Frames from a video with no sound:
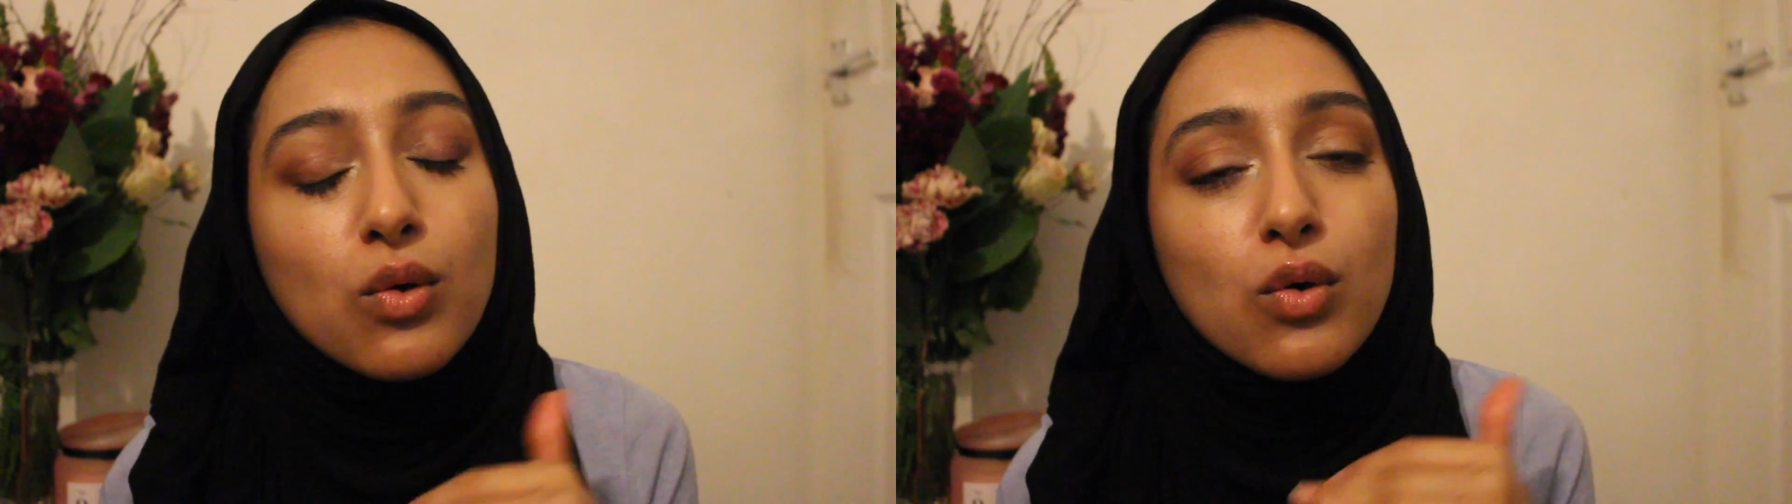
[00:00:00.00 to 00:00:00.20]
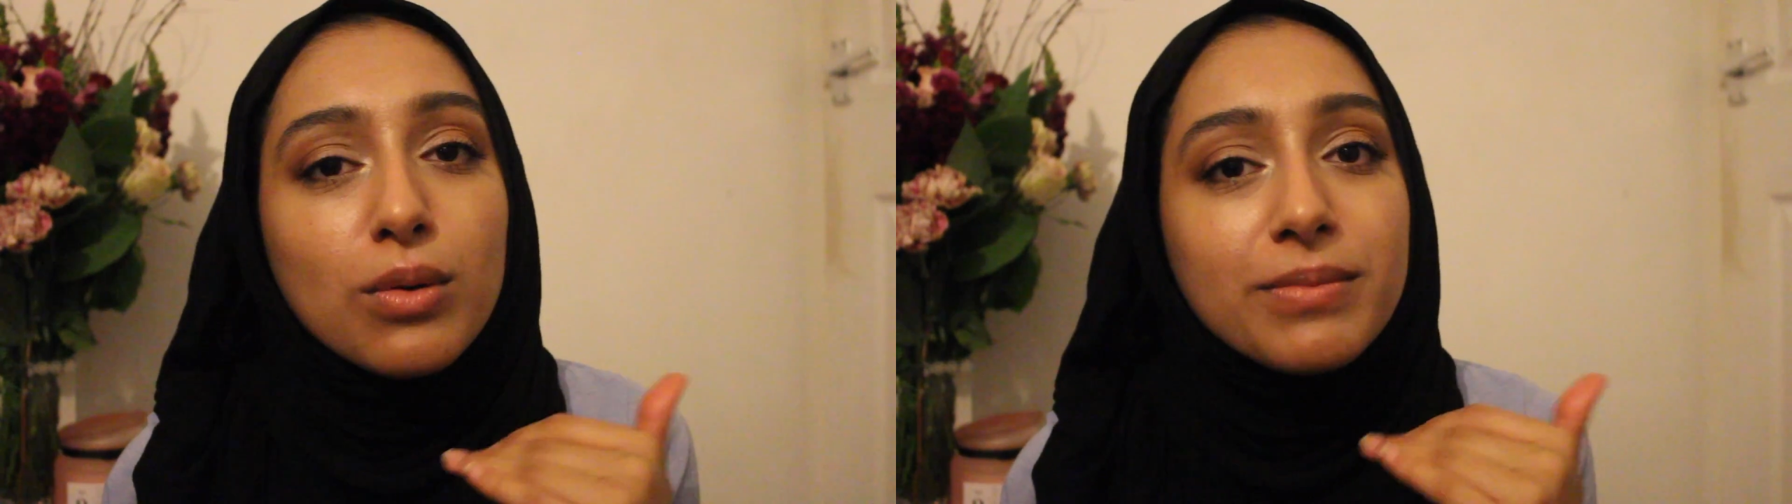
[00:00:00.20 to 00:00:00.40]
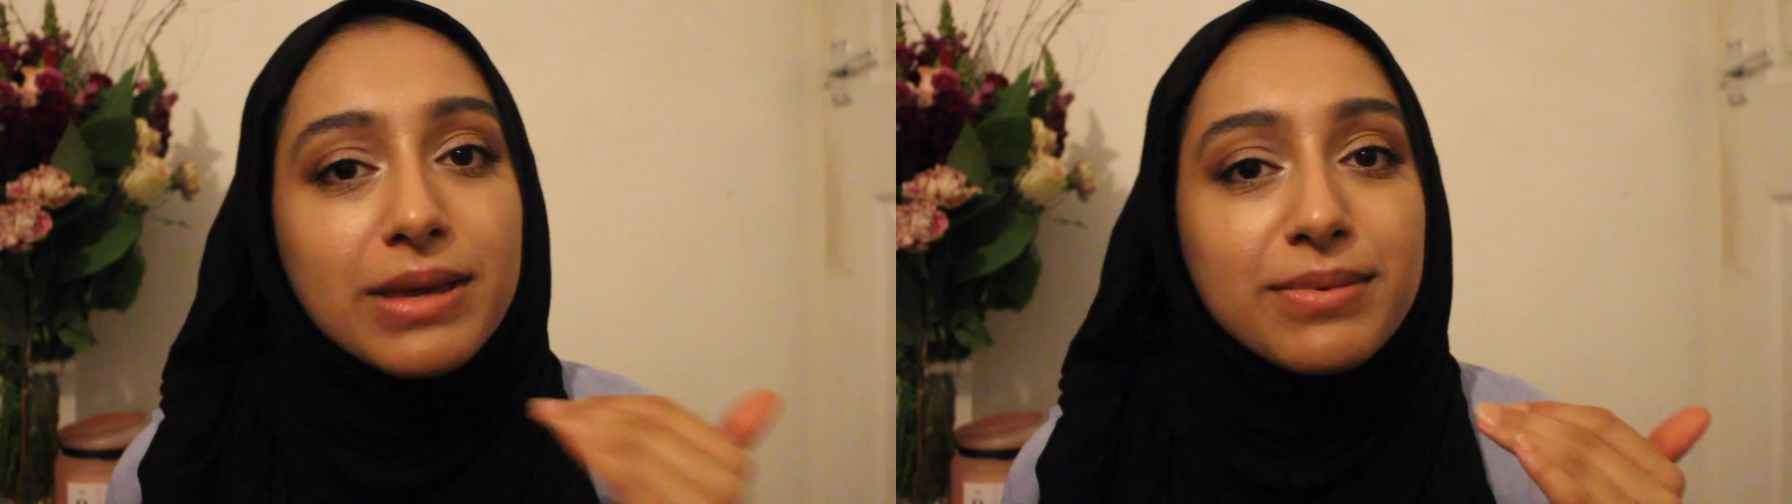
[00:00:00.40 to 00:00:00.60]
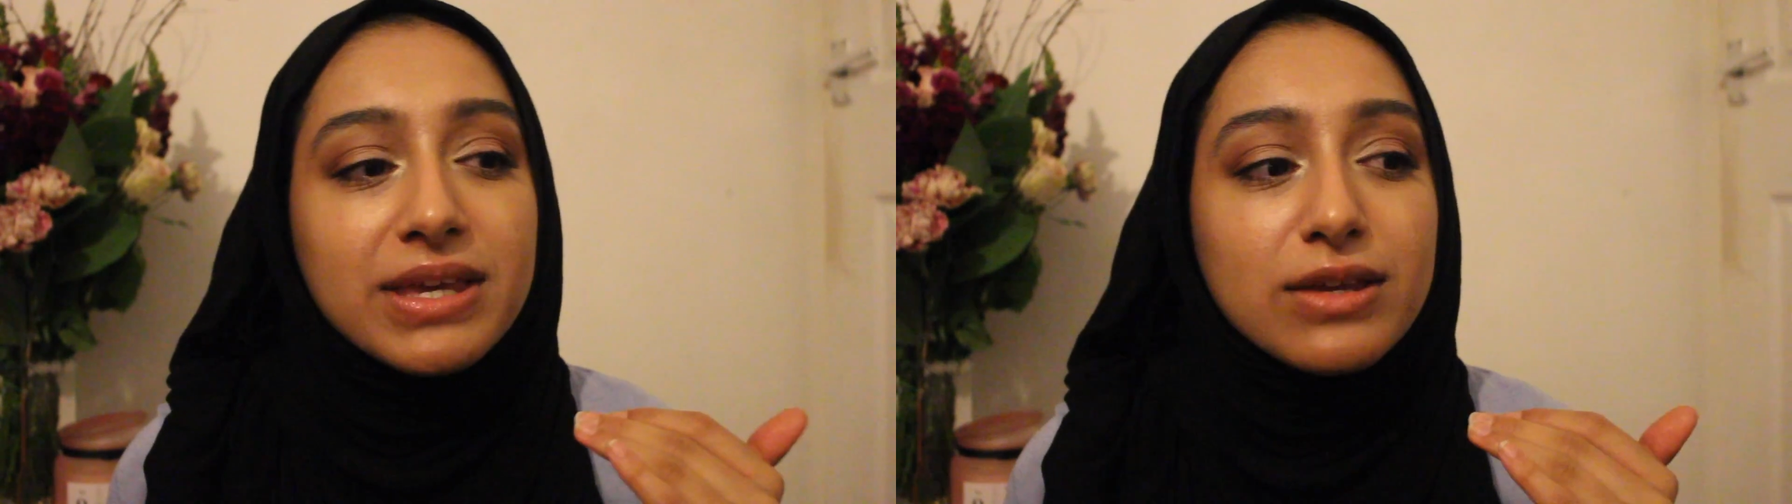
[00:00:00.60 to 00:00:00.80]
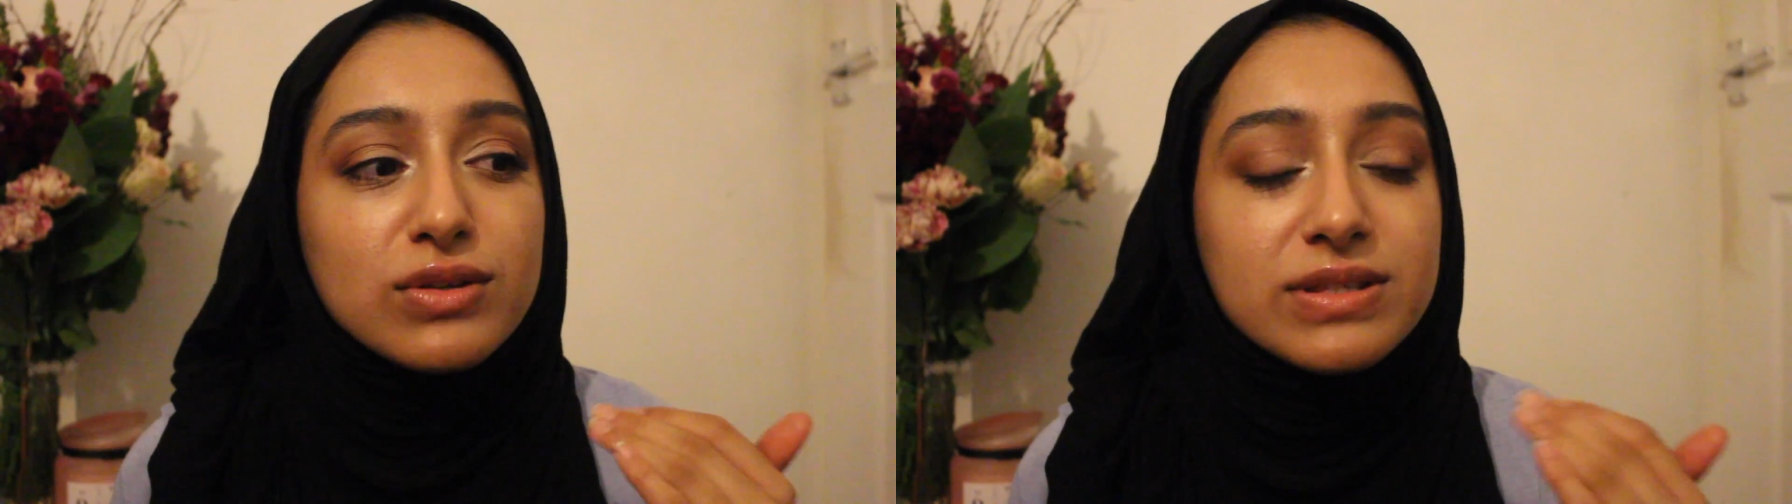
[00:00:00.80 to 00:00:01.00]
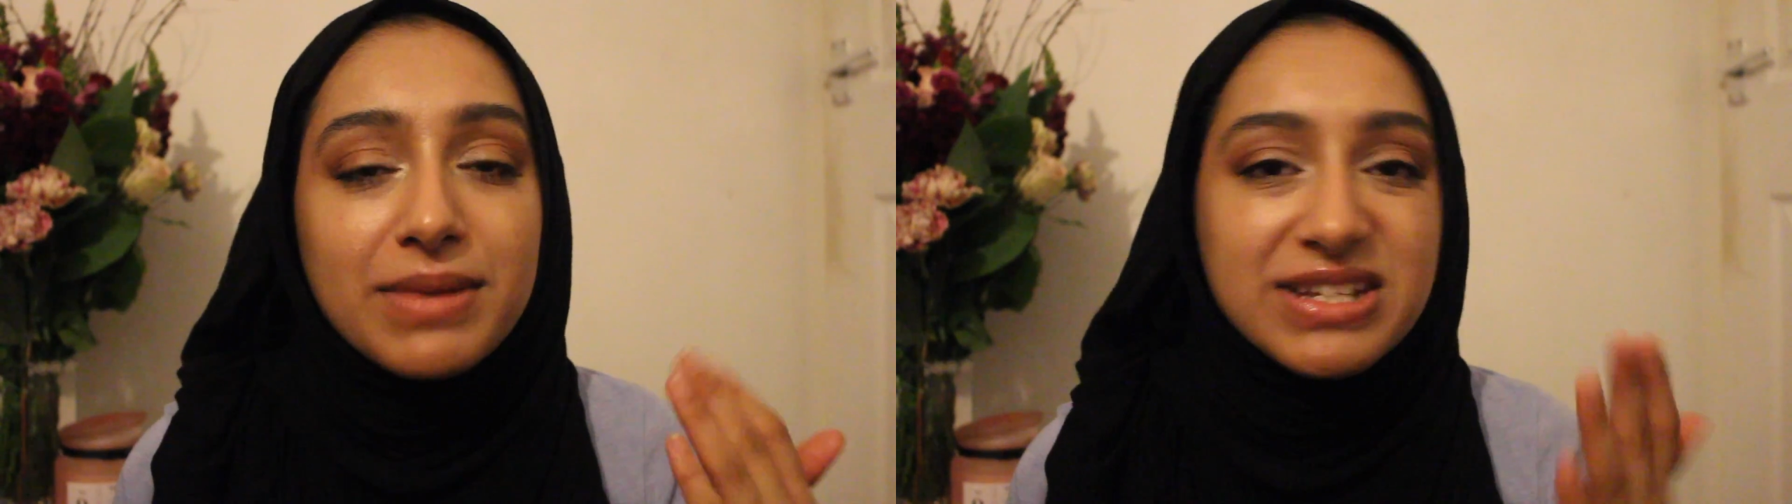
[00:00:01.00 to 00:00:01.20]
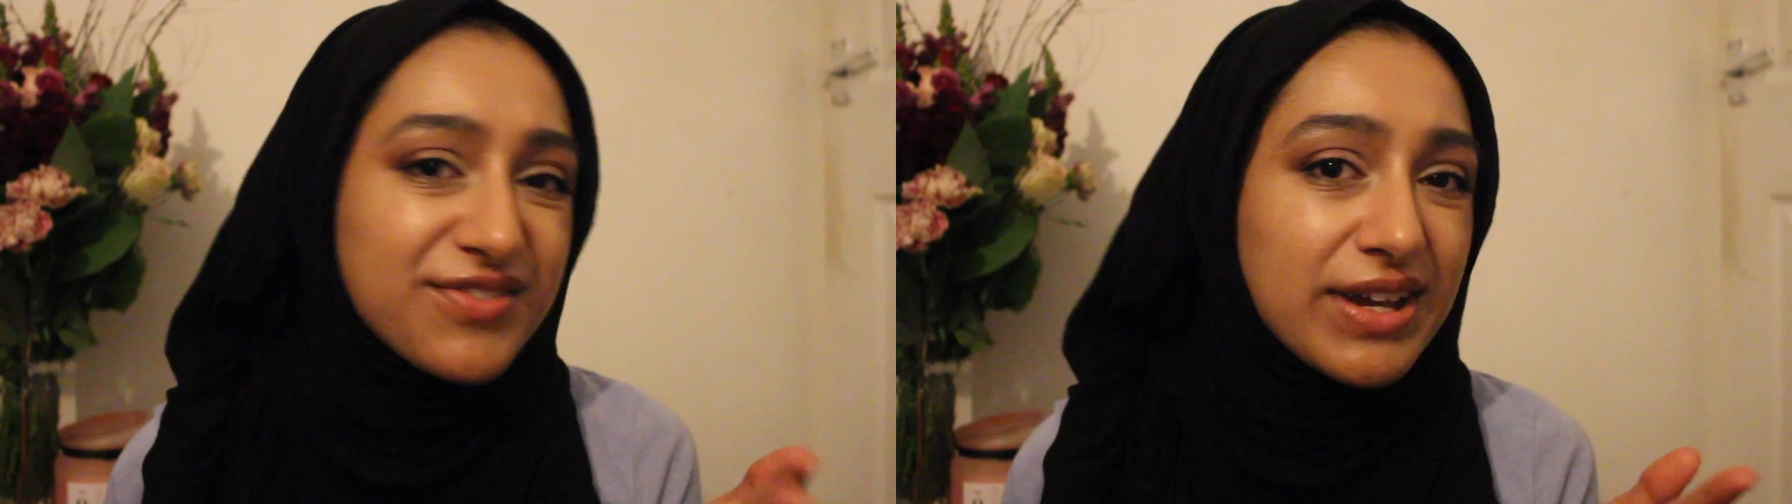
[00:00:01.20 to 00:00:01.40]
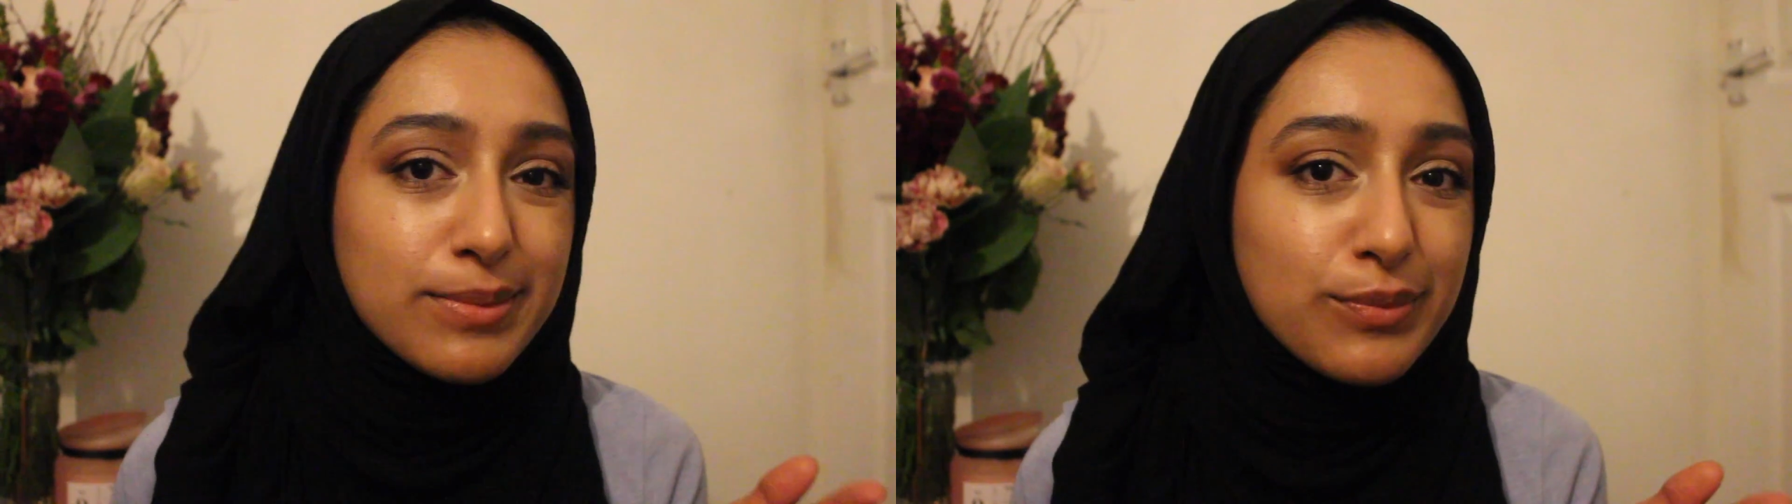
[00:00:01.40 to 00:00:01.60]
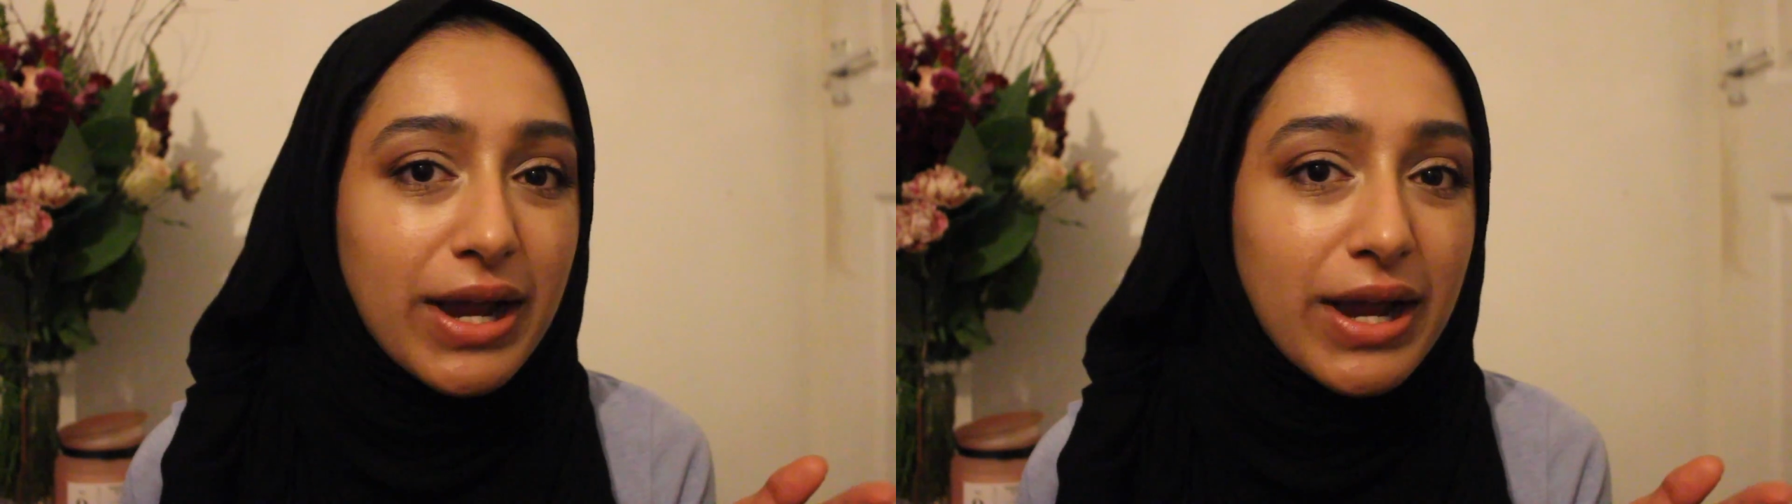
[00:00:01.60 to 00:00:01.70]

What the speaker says: or maybe use a mattifying